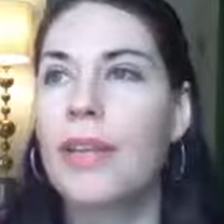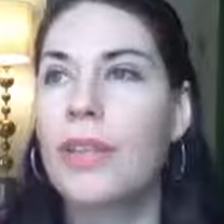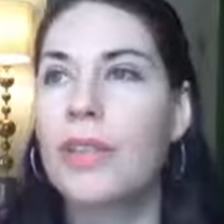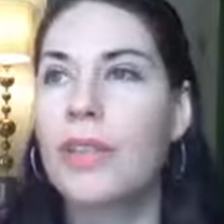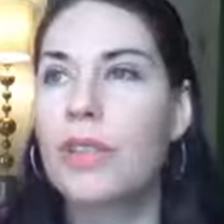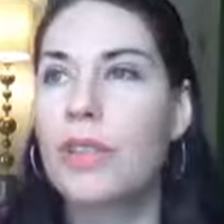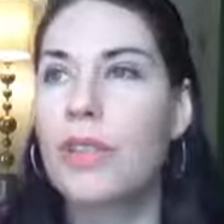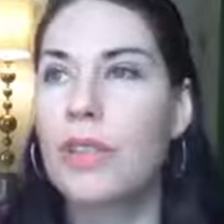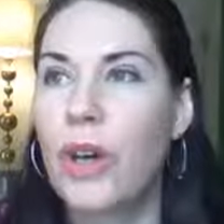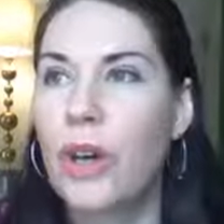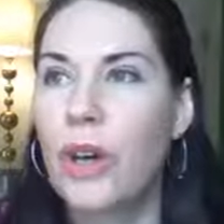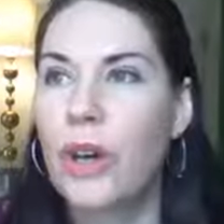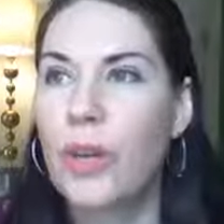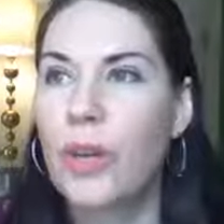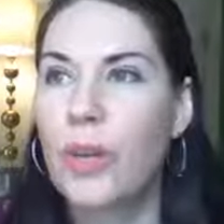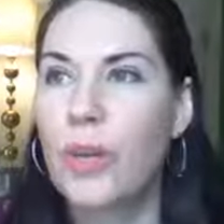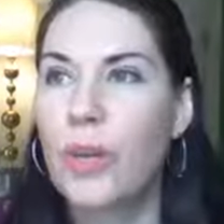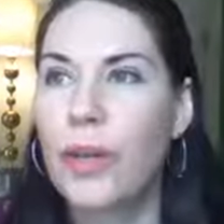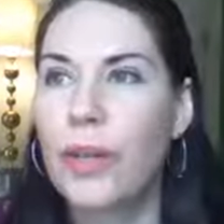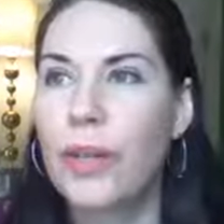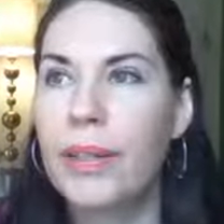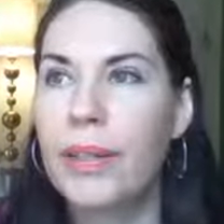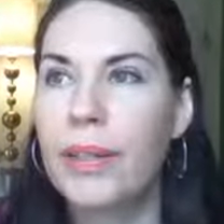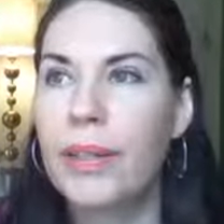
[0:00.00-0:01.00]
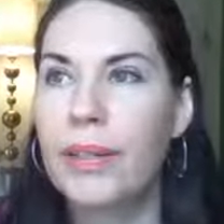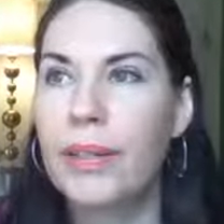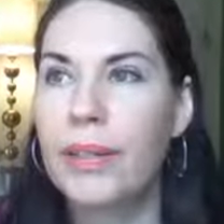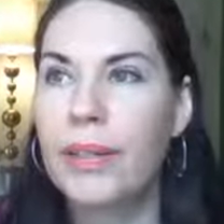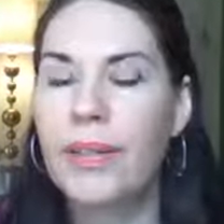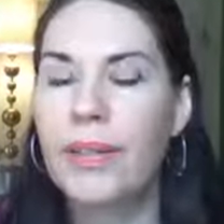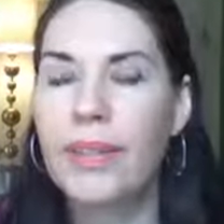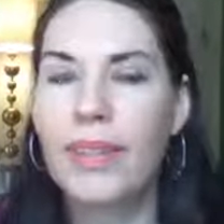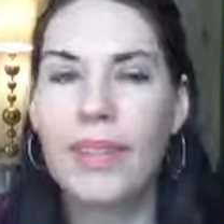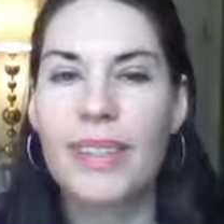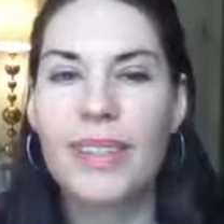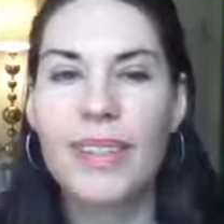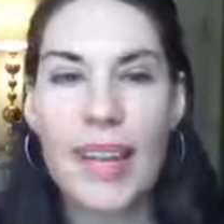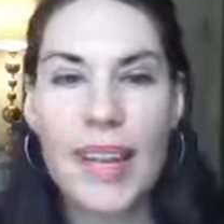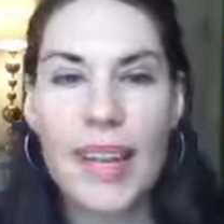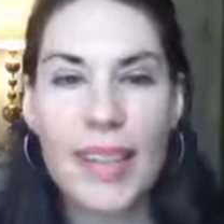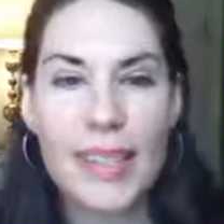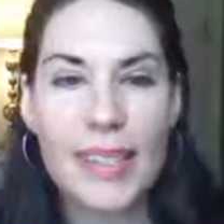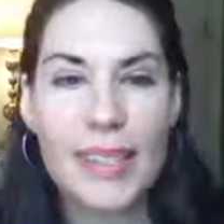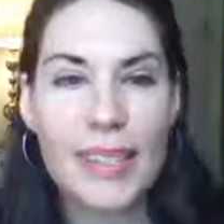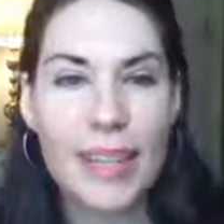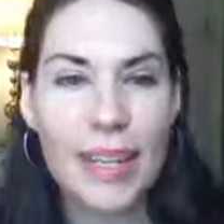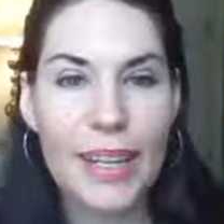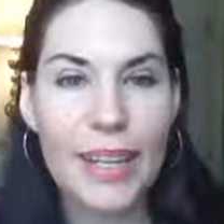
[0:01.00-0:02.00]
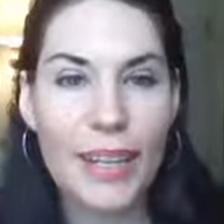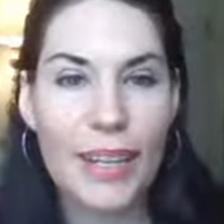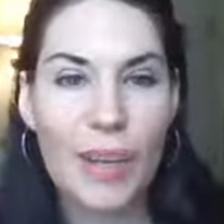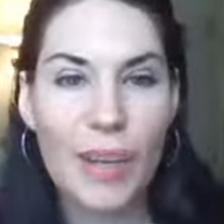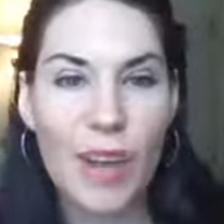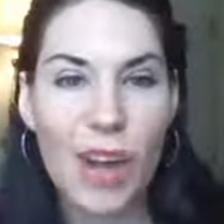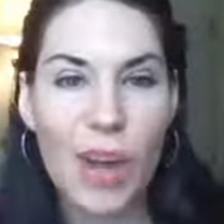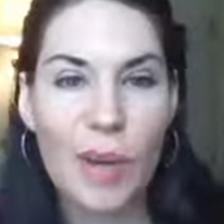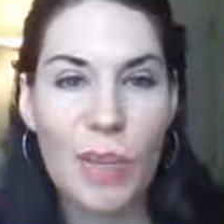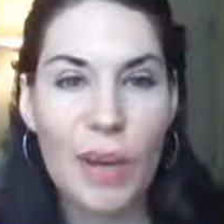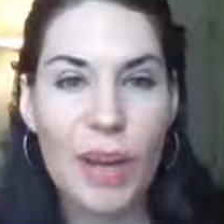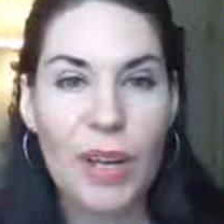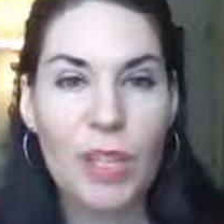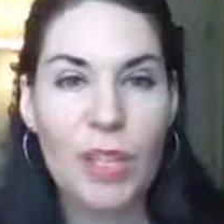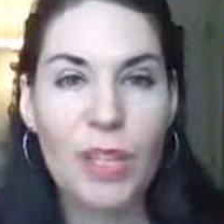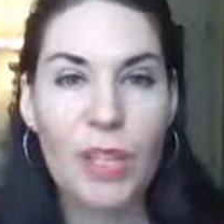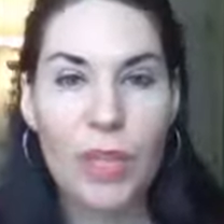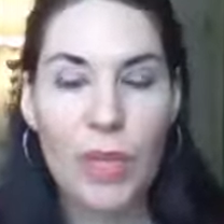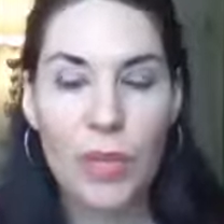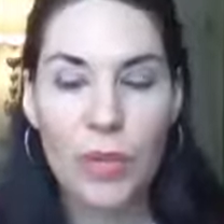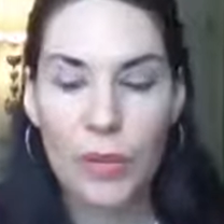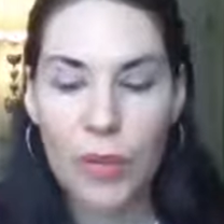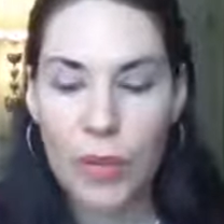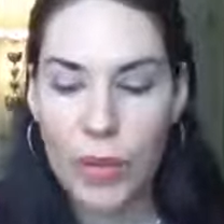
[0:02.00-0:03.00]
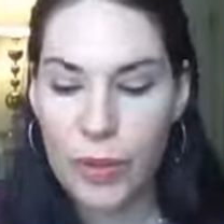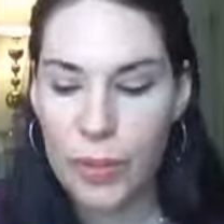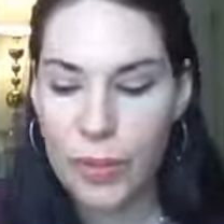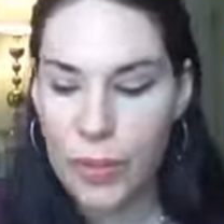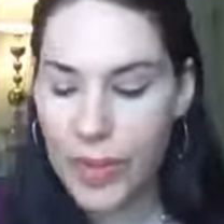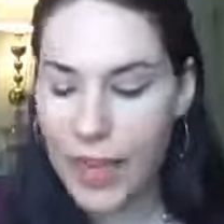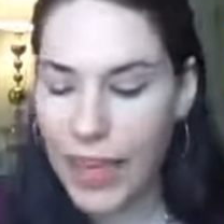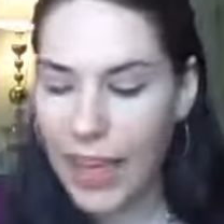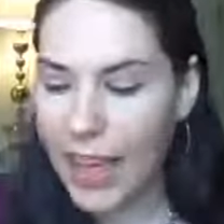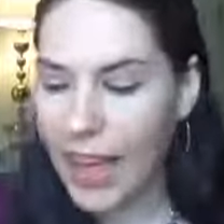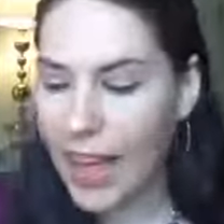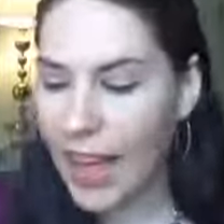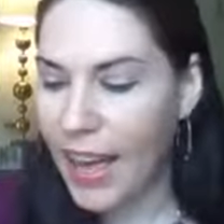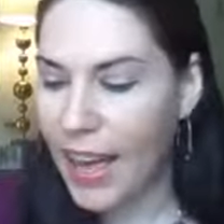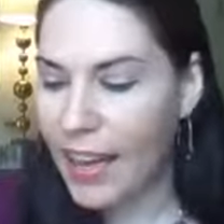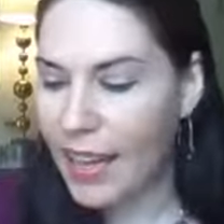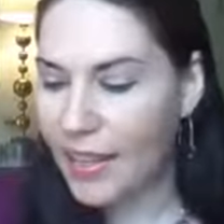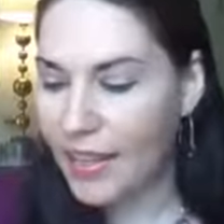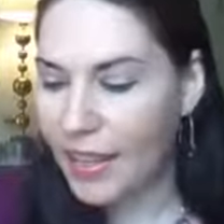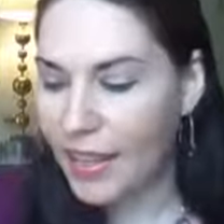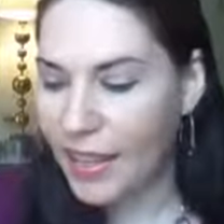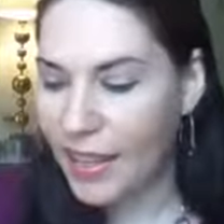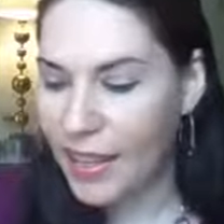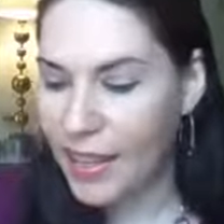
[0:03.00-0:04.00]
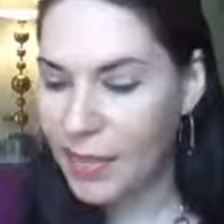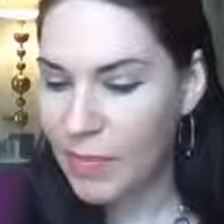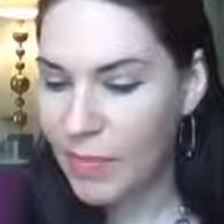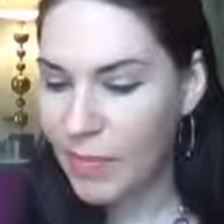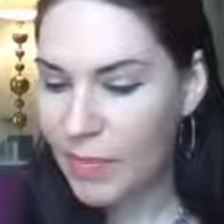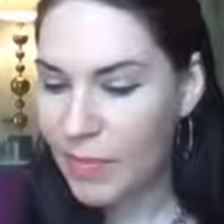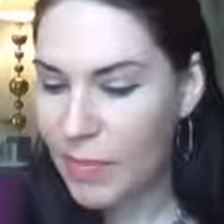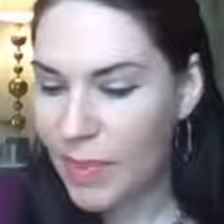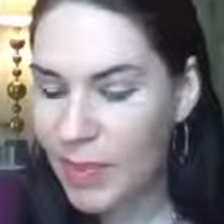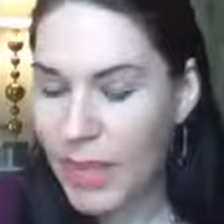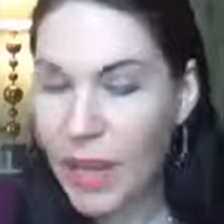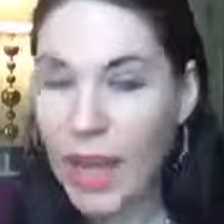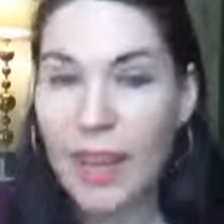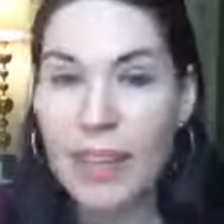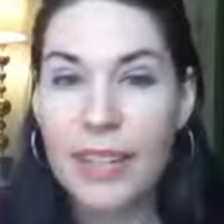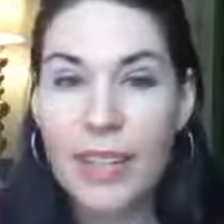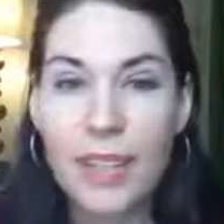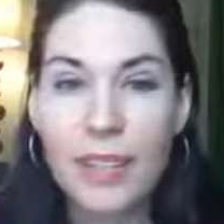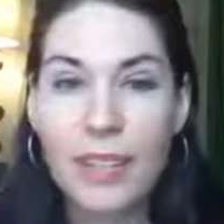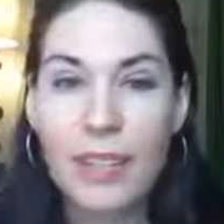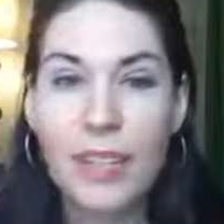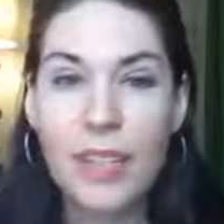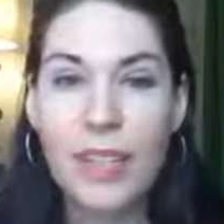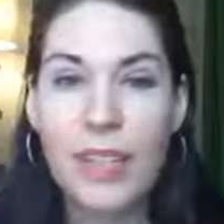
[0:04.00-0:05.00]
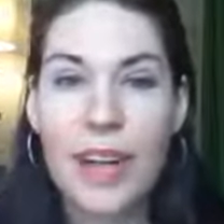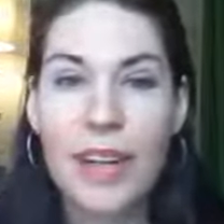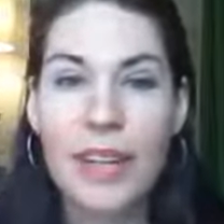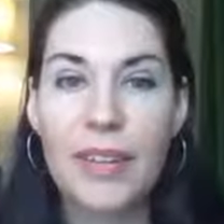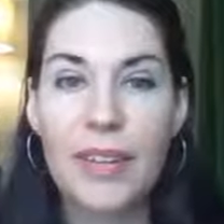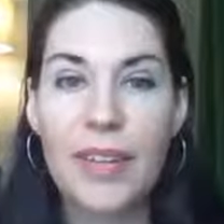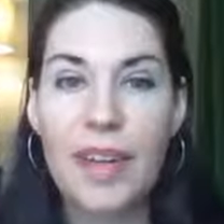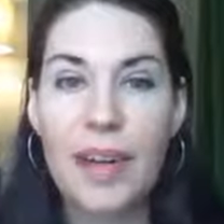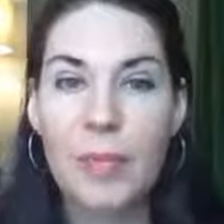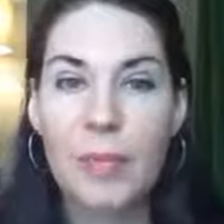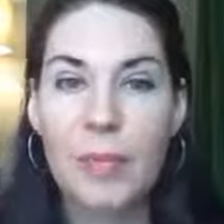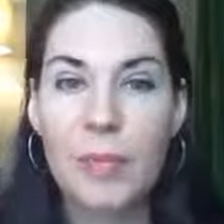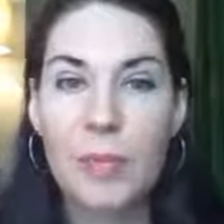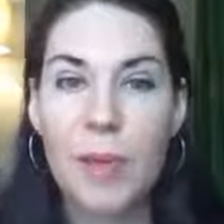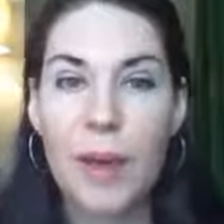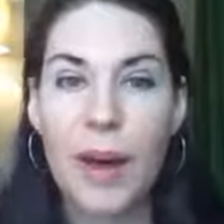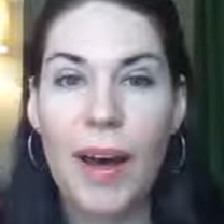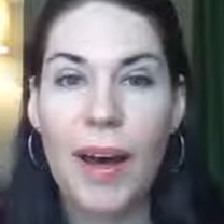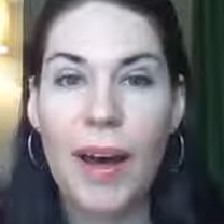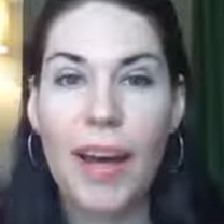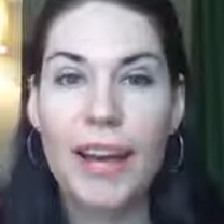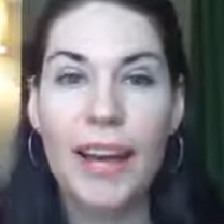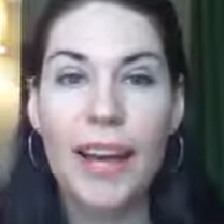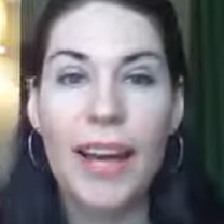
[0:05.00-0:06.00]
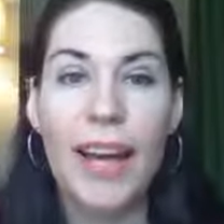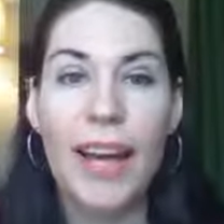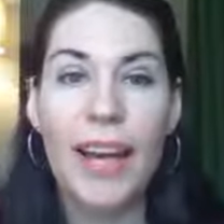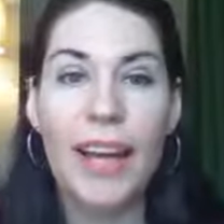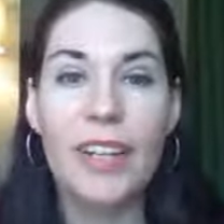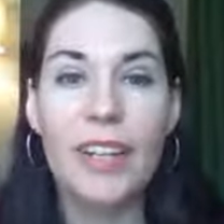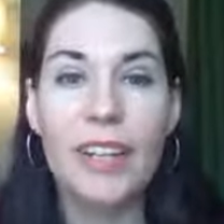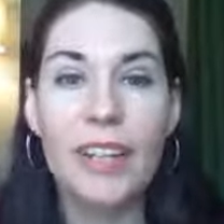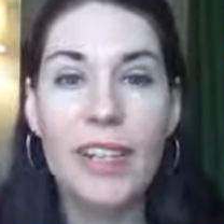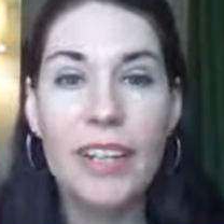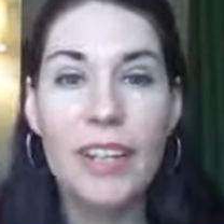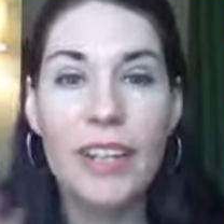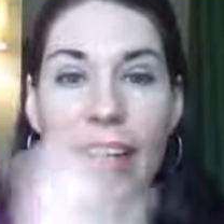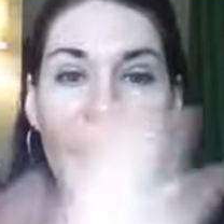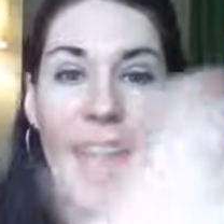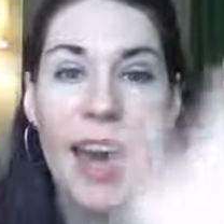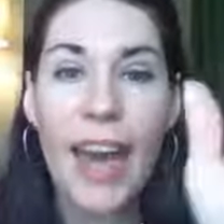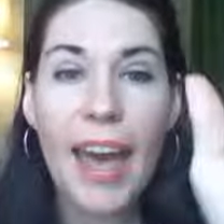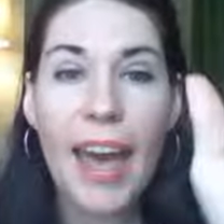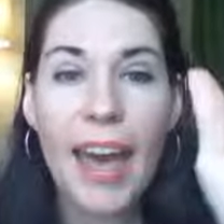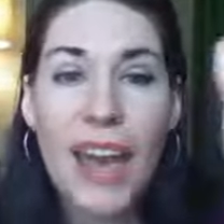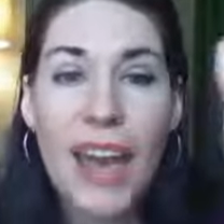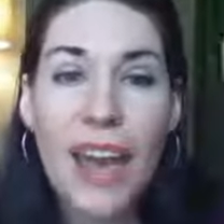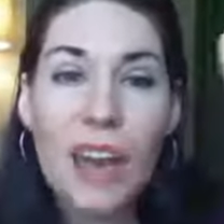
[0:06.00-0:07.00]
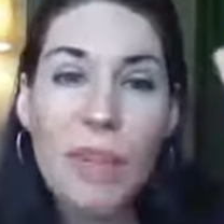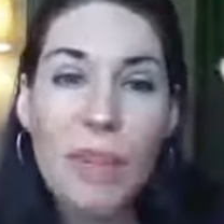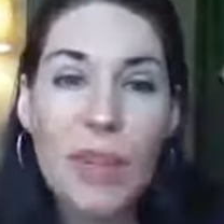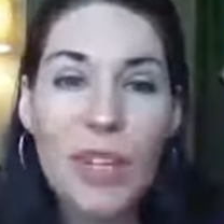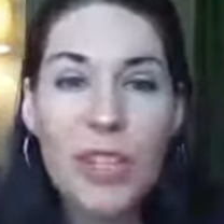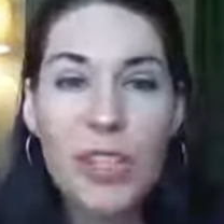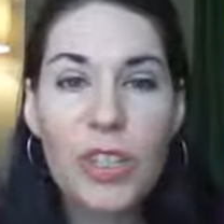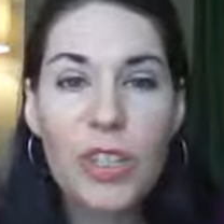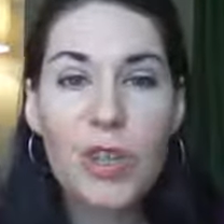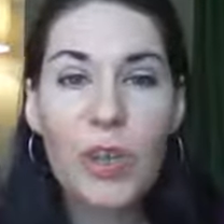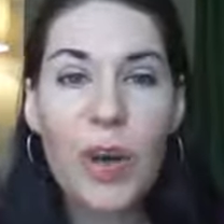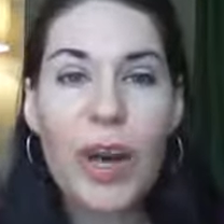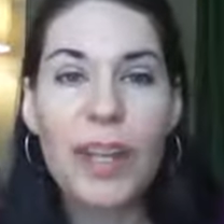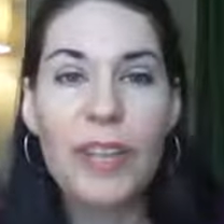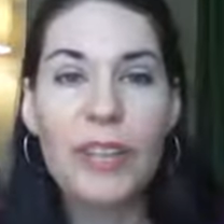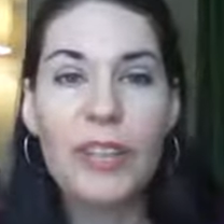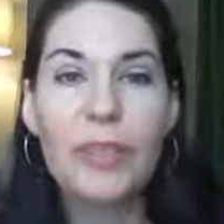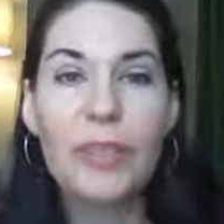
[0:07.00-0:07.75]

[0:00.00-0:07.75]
So days later, I'm at a showroom, and another designer comes by, and she's like, hey, I met you at